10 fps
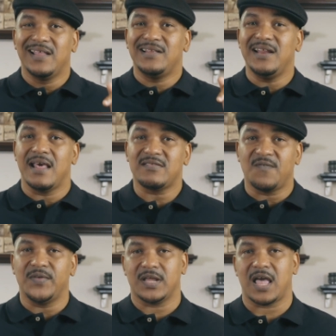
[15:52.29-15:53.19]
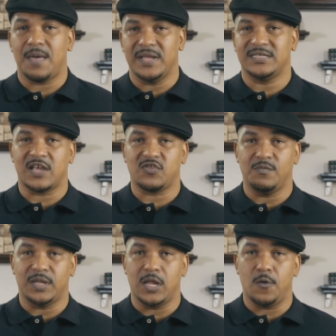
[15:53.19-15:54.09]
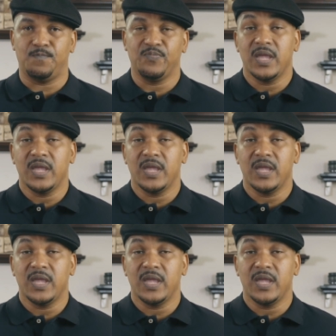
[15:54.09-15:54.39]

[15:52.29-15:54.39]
leave that stuff in the comment section below.